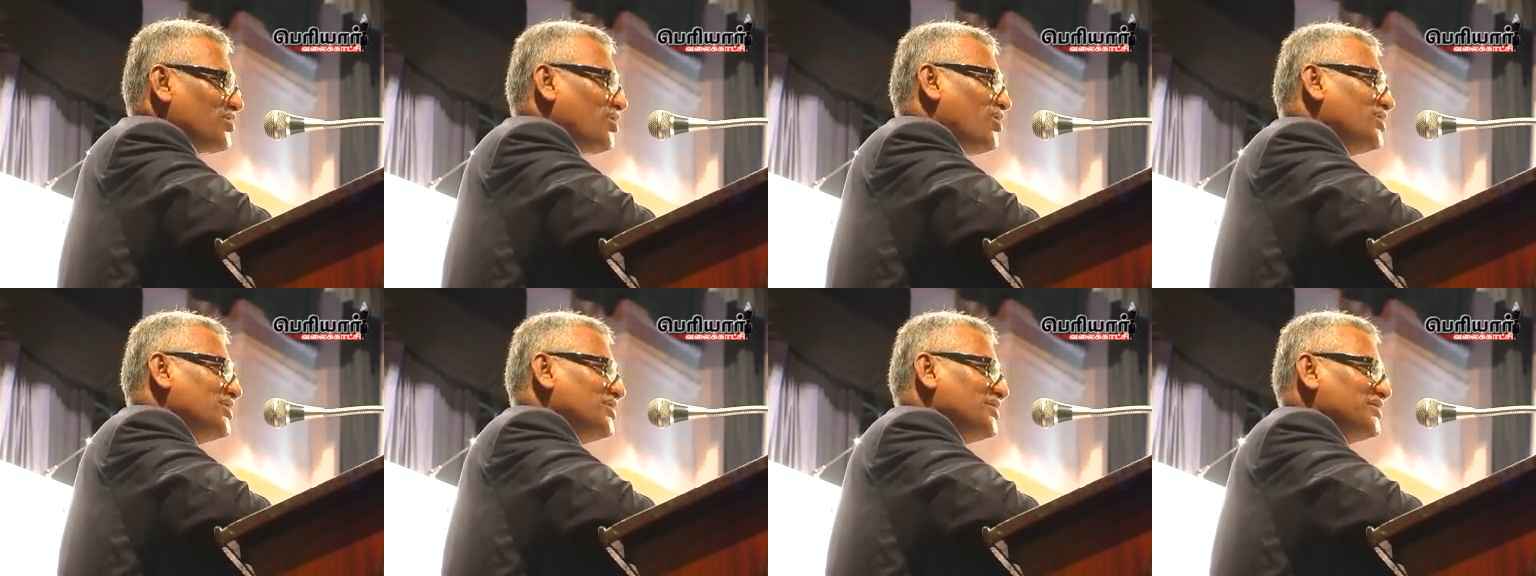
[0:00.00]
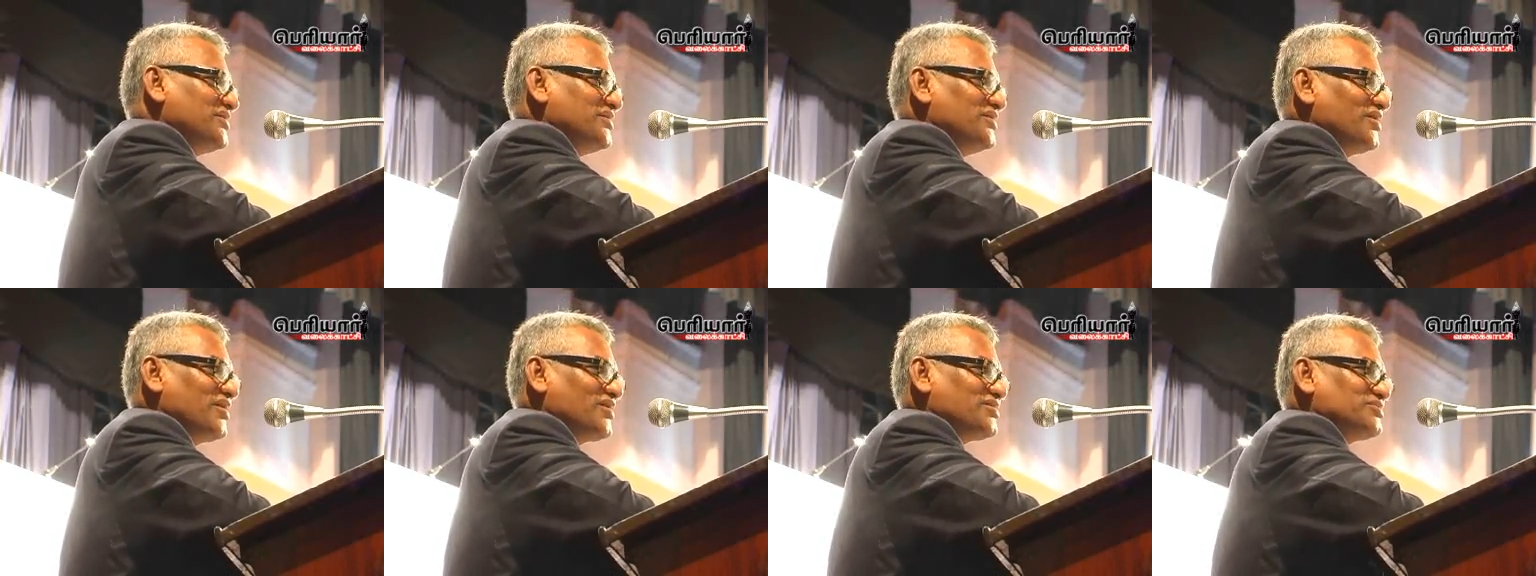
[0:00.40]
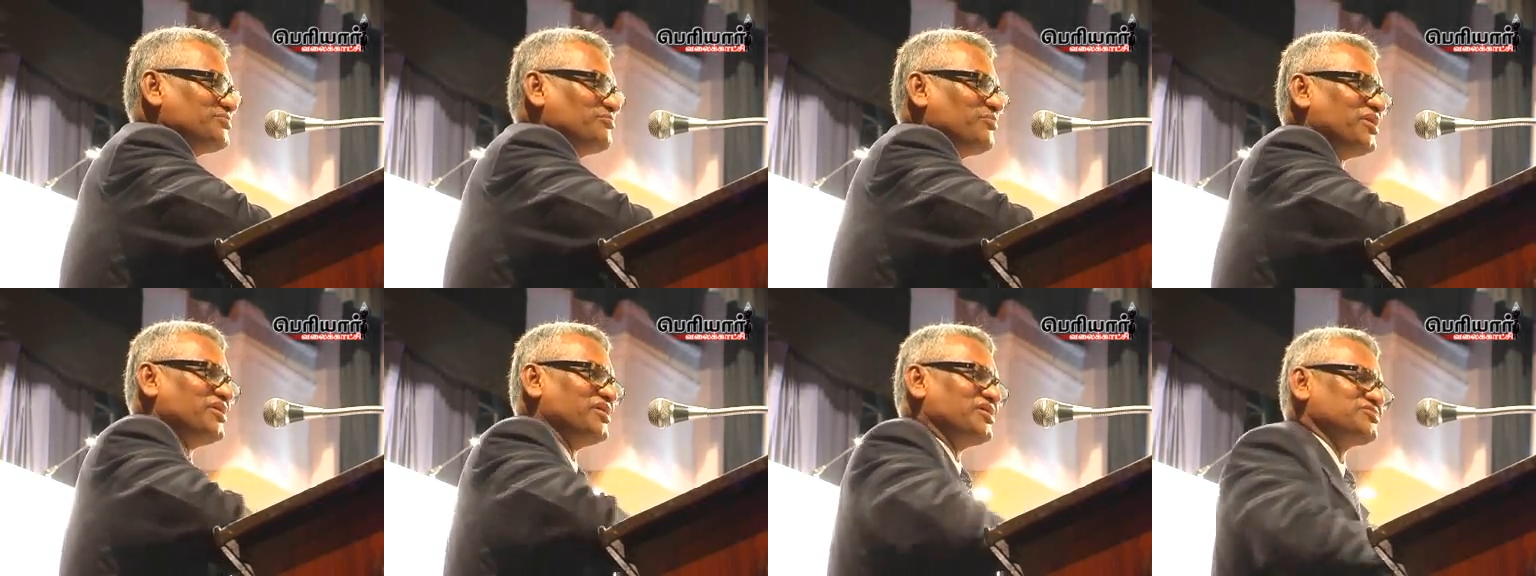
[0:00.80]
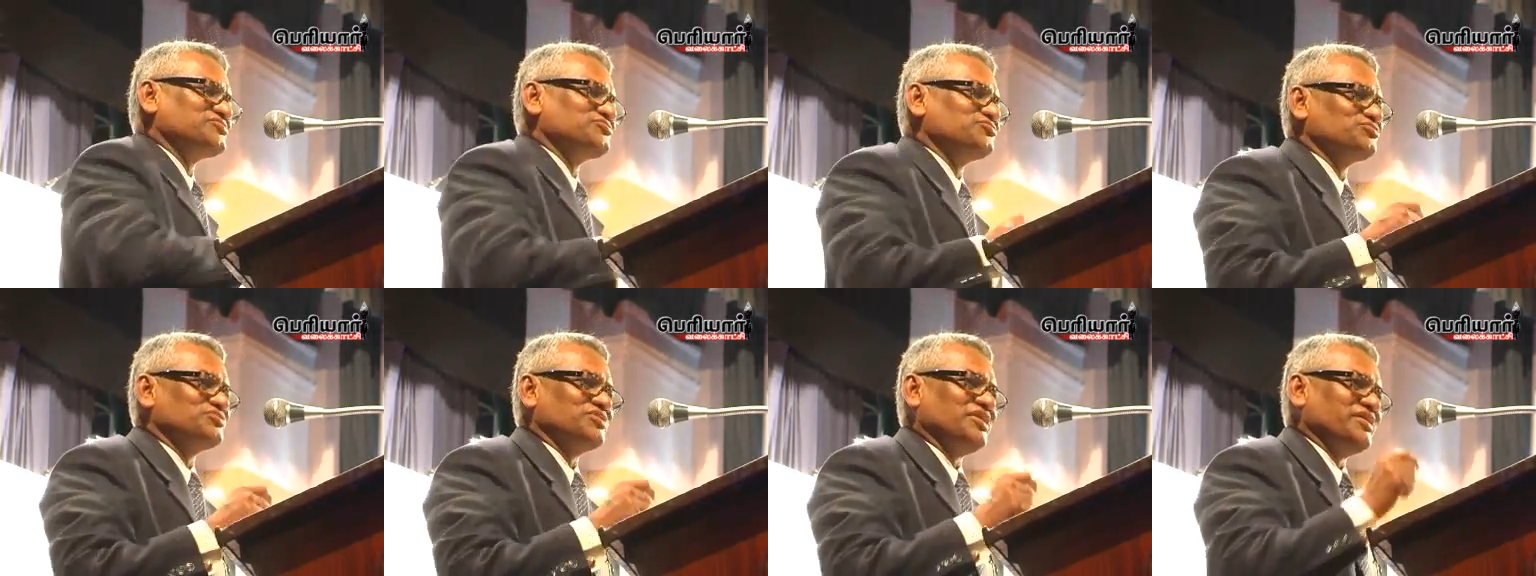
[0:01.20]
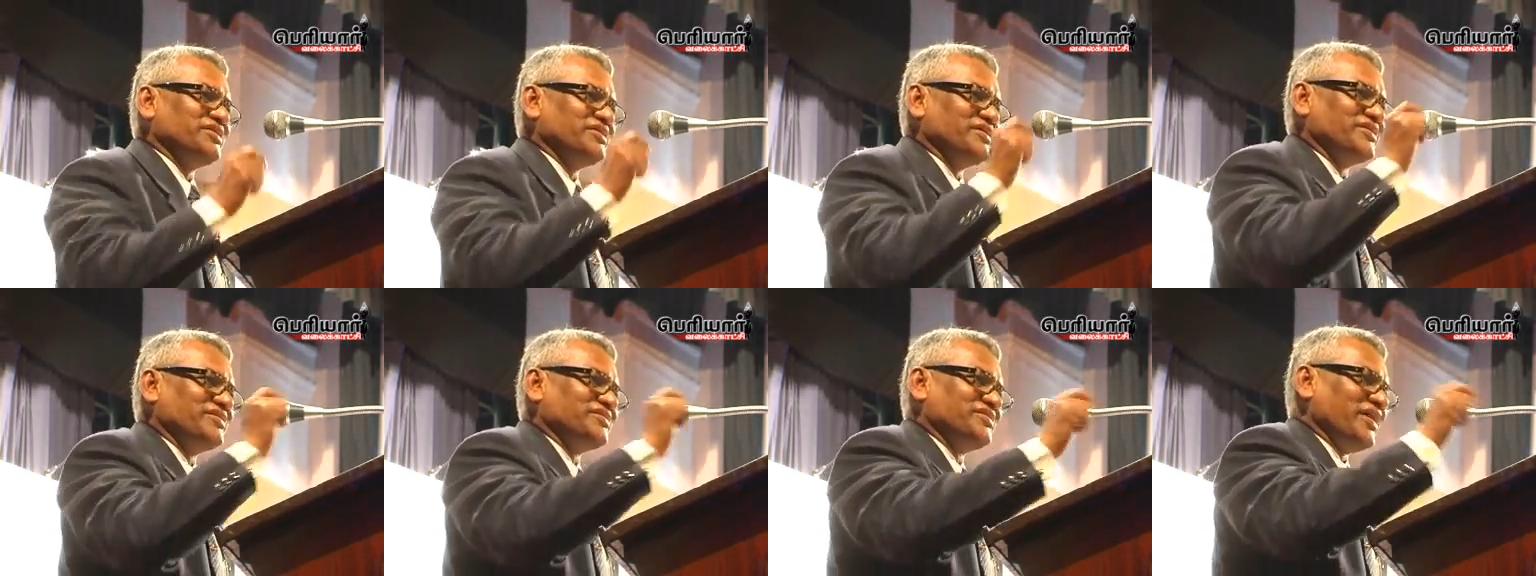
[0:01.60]
Tali or the Mangala Sutra
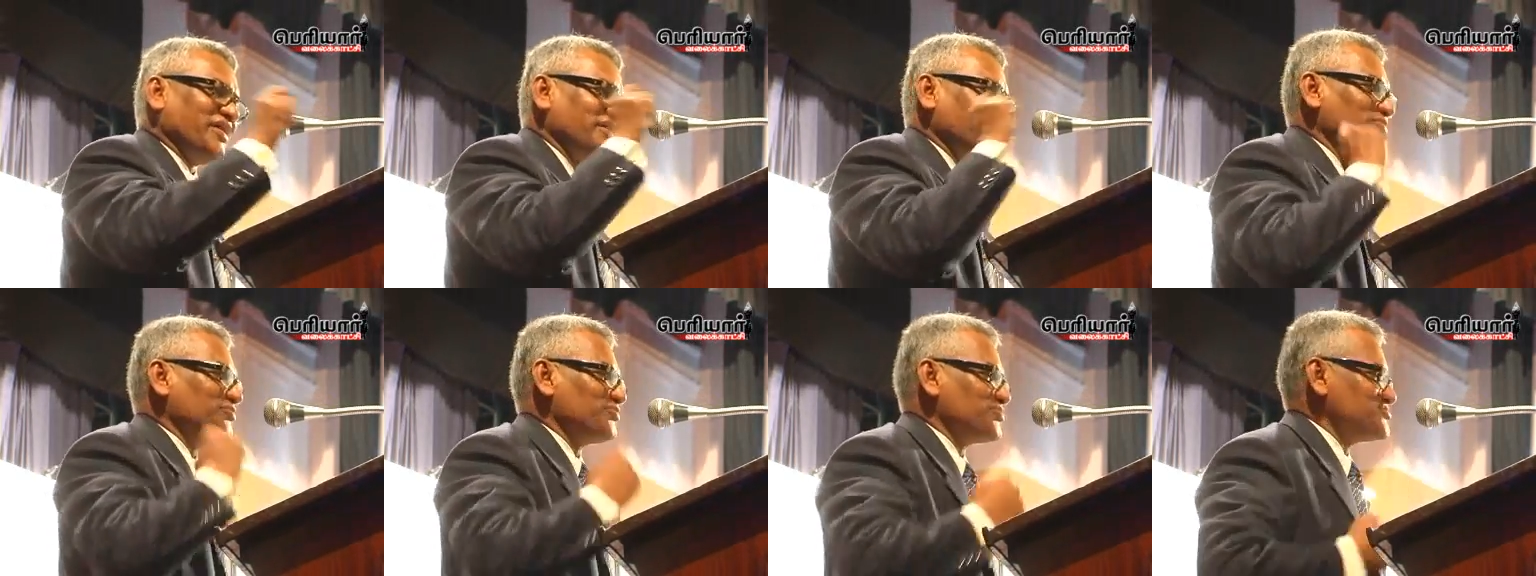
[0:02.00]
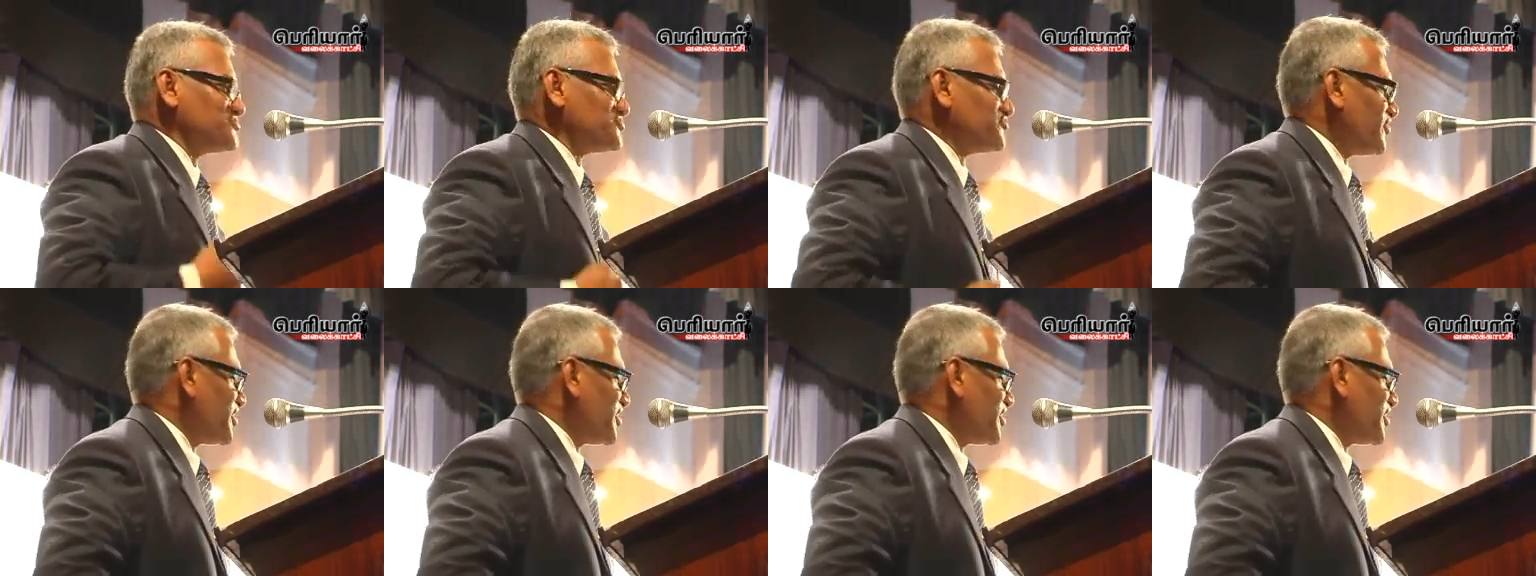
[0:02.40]
he had tied to his